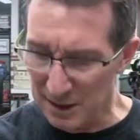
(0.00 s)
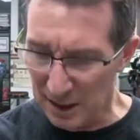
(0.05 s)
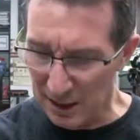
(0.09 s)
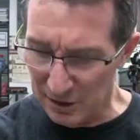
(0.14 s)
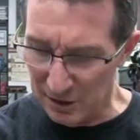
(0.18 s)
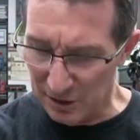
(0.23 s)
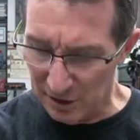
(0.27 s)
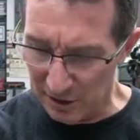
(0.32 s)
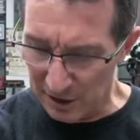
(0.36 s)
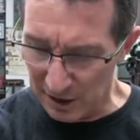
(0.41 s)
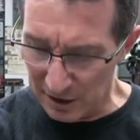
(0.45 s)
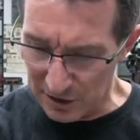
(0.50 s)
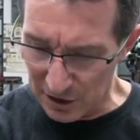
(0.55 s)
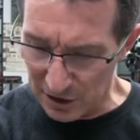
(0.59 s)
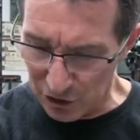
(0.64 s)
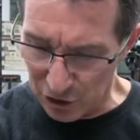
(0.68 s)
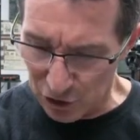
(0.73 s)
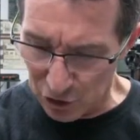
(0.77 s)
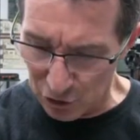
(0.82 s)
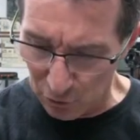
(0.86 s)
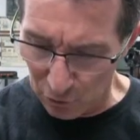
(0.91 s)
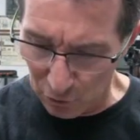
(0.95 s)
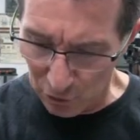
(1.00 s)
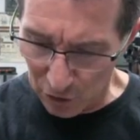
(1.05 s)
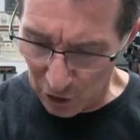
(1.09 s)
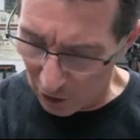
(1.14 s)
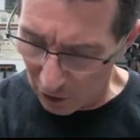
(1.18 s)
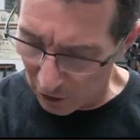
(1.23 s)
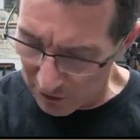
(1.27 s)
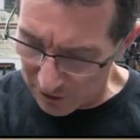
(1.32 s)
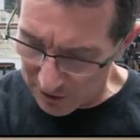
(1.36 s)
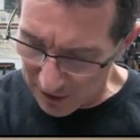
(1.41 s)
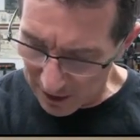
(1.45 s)
are these are dual
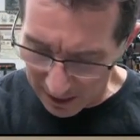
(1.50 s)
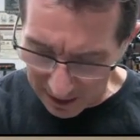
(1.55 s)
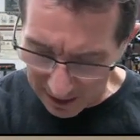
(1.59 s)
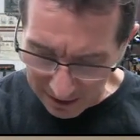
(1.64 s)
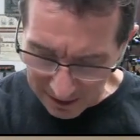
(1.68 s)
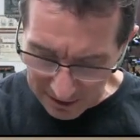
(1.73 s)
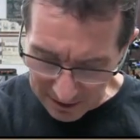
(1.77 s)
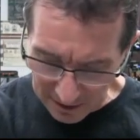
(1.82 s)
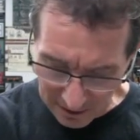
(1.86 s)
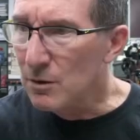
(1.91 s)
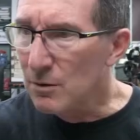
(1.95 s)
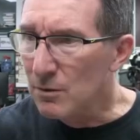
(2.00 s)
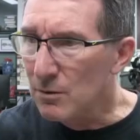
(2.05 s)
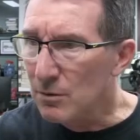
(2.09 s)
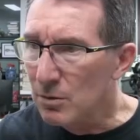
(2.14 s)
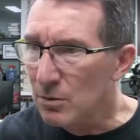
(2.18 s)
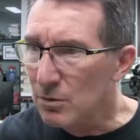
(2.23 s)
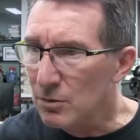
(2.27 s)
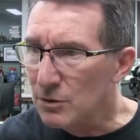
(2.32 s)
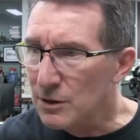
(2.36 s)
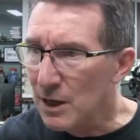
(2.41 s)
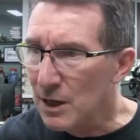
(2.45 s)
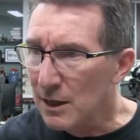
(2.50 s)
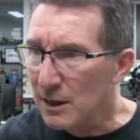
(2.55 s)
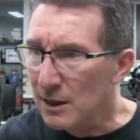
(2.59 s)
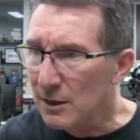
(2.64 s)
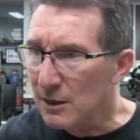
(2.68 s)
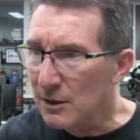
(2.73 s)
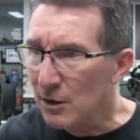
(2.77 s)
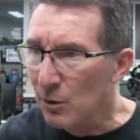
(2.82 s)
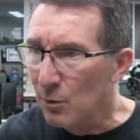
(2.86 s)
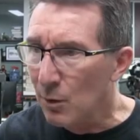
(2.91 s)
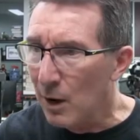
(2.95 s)
contact. Oh, is that
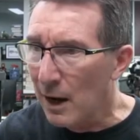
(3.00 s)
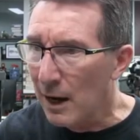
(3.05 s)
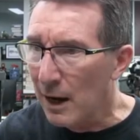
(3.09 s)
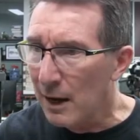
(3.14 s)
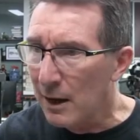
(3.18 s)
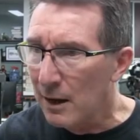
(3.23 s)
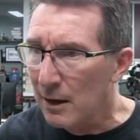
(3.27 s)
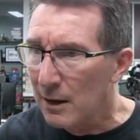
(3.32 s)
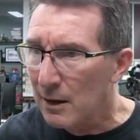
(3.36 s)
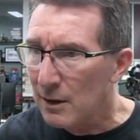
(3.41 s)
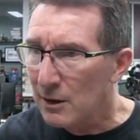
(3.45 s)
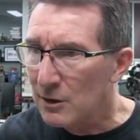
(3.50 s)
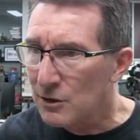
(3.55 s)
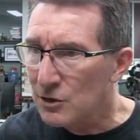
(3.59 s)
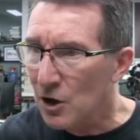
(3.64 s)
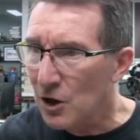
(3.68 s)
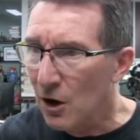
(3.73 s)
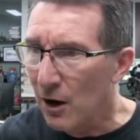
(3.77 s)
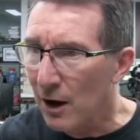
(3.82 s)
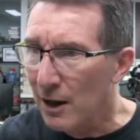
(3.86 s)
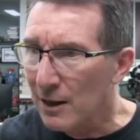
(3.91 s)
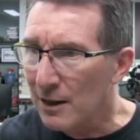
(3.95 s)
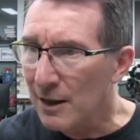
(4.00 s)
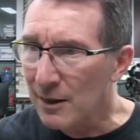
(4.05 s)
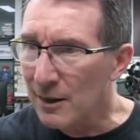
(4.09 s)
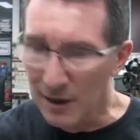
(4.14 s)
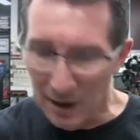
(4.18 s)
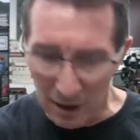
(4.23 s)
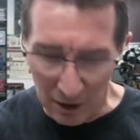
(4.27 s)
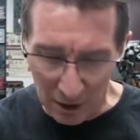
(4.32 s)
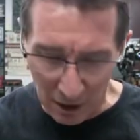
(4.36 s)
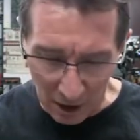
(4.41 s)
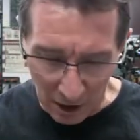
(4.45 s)
eaten away entirely
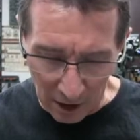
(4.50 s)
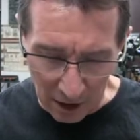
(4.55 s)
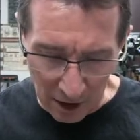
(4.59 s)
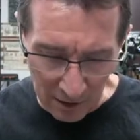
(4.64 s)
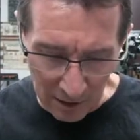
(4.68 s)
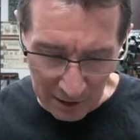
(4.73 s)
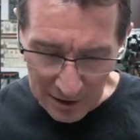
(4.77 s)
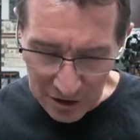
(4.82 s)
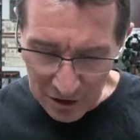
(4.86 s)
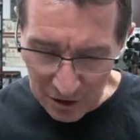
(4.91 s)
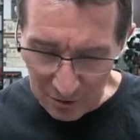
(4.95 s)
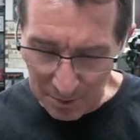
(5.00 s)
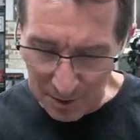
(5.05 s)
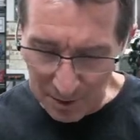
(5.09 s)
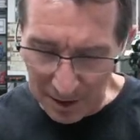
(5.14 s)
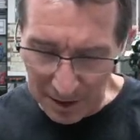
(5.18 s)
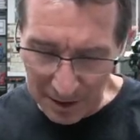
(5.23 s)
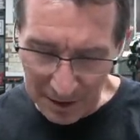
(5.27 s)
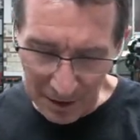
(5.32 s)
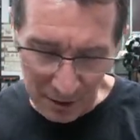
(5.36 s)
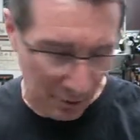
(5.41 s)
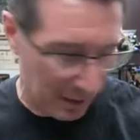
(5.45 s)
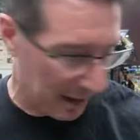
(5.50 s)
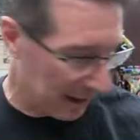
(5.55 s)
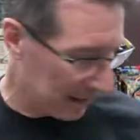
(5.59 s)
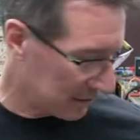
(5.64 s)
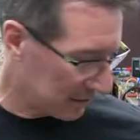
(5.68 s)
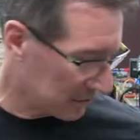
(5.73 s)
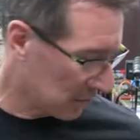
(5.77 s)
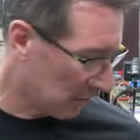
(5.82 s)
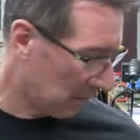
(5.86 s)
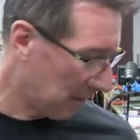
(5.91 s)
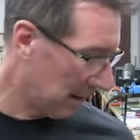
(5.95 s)
there? Ah, oh, this could be eaten away
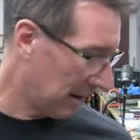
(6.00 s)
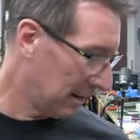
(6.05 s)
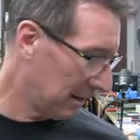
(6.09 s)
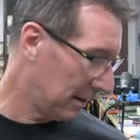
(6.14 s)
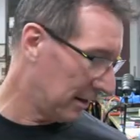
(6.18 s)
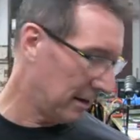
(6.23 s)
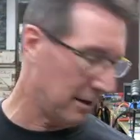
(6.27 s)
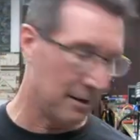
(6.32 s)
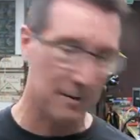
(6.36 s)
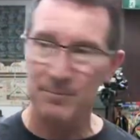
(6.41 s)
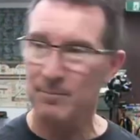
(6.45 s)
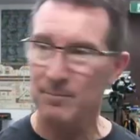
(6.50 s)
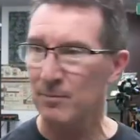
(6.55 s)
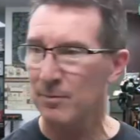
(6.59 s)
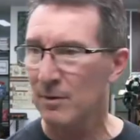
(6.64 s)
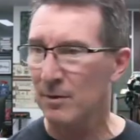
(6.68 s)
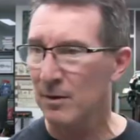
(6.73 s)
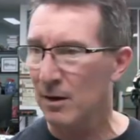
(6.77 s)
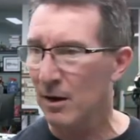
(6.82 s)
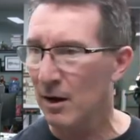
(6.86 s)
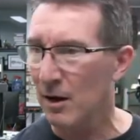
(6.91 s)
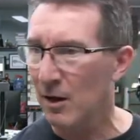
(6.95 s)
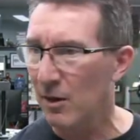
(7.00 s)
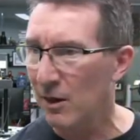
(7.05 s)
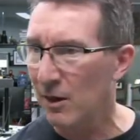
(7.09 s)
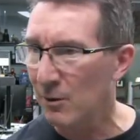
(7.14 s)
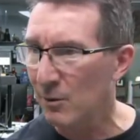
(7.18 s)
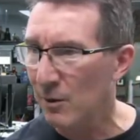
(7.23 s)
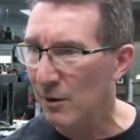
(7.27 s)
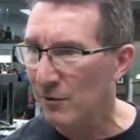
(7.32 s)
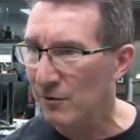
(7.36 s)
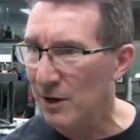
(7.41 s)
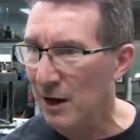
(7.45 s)
entirely. I
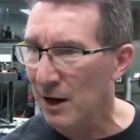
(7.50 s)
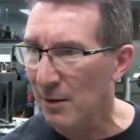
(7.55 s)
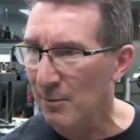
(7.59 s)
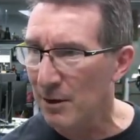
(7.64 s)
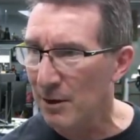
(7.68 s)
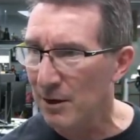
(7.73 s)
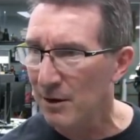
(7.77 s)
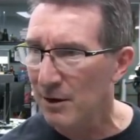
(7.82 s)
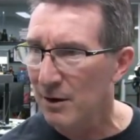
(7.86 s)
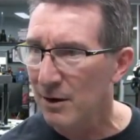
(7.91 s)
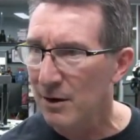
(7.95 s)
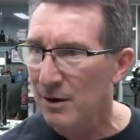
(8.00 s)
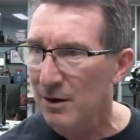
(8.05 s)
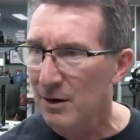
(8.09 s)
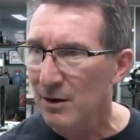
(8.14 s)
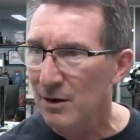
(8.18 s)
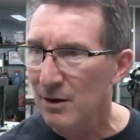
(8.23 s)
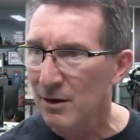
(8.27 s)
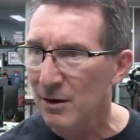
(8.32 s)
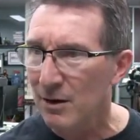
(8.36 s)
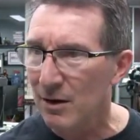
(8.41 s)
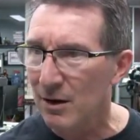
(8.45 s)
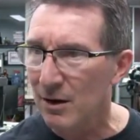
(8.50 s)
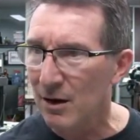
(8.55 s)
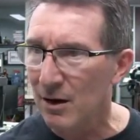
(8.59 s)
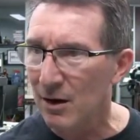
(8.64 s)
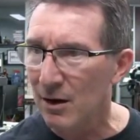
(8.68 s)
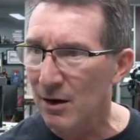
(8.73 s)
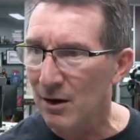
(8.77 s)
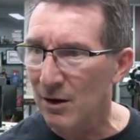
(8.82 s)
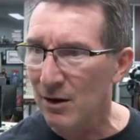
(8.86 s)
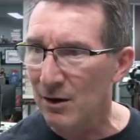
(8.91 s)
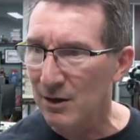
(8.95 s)
think we've come.
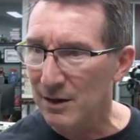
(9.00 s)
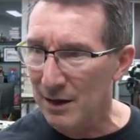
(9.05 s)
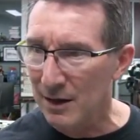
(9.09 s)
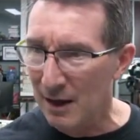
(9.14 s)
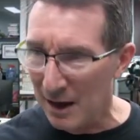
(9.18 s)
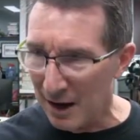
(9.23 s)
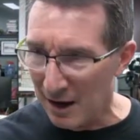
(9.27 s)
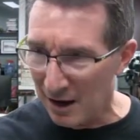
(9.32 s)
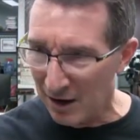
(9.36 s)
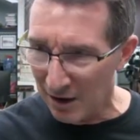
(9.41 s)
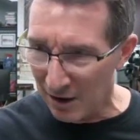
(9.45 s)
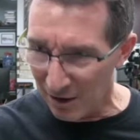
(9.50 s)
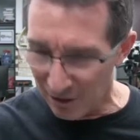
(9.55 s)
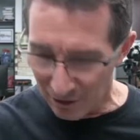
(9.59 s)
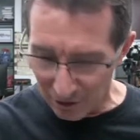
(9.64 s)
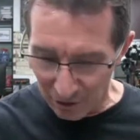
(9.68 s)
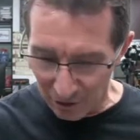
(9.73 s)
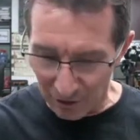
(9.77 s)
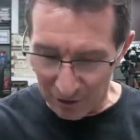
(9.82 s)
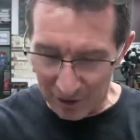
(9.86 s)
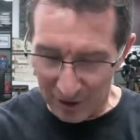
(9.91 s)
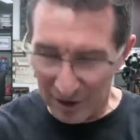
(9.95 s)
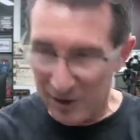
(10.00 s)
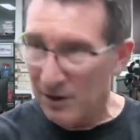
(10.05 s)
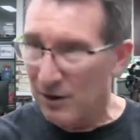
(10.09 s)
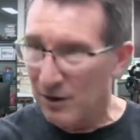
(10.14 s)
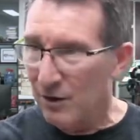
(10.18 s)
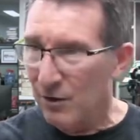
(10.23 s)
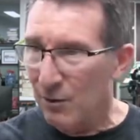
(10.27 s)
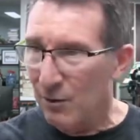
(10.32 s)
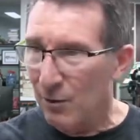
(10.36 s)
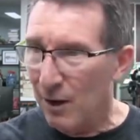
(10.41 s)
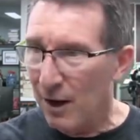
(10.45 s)
Oh, yeah, oh, look.
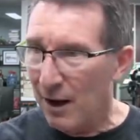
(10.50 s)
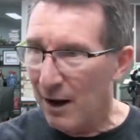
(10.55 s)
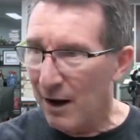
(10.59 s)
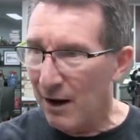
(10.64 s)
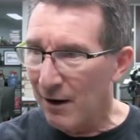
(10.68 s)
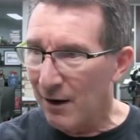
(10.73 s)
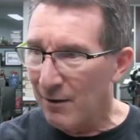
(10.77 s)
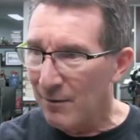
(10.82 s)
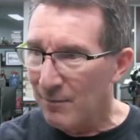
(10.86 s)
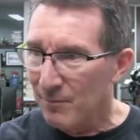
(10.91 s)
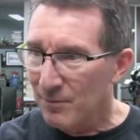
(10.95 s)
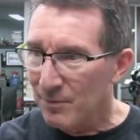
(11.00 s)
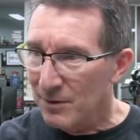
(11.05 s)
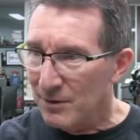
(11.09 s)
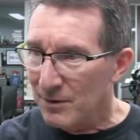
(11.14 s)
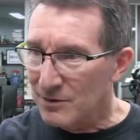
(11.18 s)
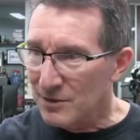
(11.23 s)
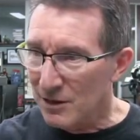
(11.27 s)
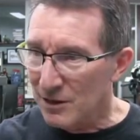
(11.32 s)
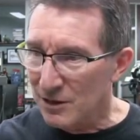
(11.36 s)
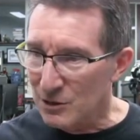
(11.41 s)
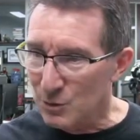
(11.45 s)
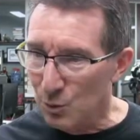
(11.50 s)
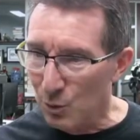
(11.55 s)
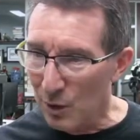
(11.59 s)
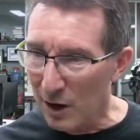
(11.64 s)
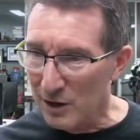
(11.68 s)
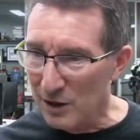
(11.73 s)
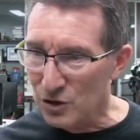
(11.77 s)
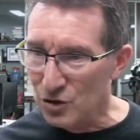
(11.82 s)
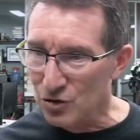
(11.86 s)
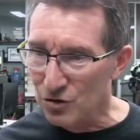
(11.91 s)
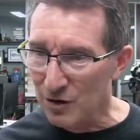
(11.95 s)
Wow. There's at least
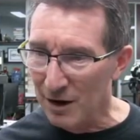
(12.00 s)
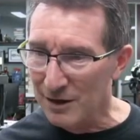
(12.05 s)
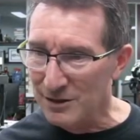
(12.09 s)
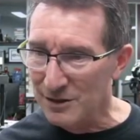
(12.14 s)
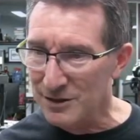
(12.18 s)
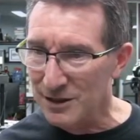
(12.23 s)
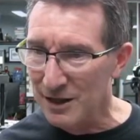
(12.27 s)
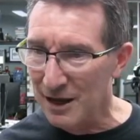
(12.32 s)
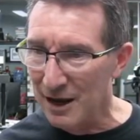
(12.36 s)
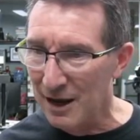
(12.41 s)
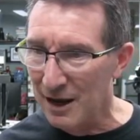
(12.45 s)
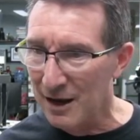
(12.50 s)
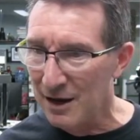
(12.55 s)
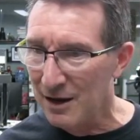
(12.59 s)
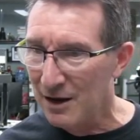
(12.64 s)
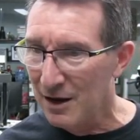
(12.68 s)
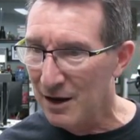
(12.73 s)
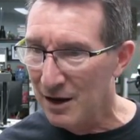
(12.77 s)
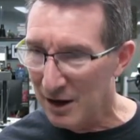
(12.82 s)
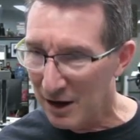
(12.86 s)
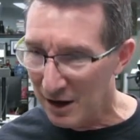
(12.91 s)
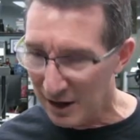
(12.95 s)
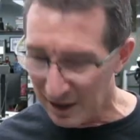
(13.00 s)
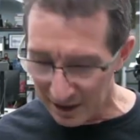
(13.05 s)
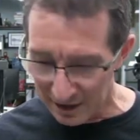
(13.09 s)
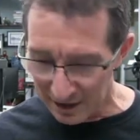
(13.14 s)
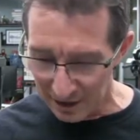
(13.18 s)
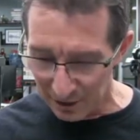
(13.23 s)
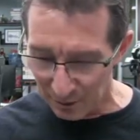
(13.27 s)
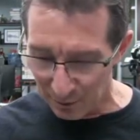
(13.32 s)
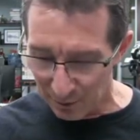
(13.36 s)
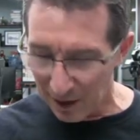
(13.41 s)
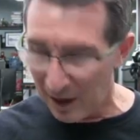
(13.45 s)
one trace there
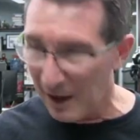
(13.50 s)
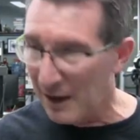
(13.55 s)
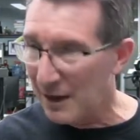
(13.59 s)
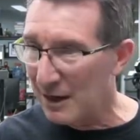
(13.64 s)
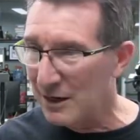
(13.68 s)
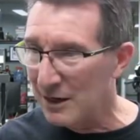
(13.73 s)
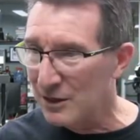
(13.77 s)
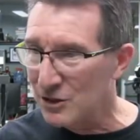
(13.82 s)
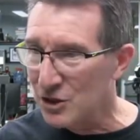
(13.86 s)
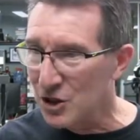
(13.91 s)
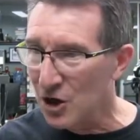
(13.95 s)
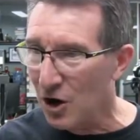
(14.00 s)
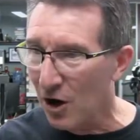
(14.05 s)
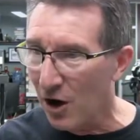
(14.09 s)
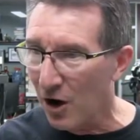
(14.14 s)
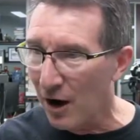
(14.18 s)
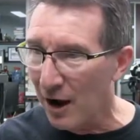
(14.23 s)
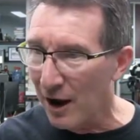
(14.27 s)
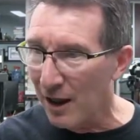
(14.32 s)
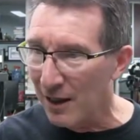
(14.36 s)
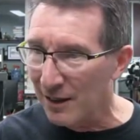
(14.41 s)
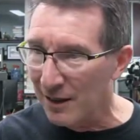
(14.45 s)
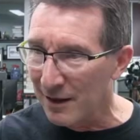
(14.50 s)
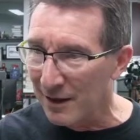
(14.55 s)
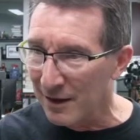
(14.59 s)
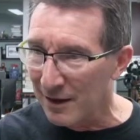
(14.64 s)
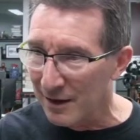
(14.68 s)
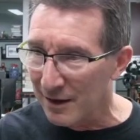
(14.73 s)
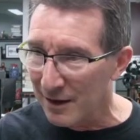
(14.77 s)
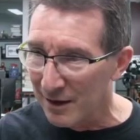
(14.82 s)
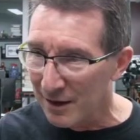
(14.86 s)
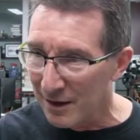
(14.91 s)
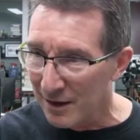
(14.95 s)
eaten away
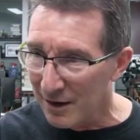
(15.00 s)
entirely.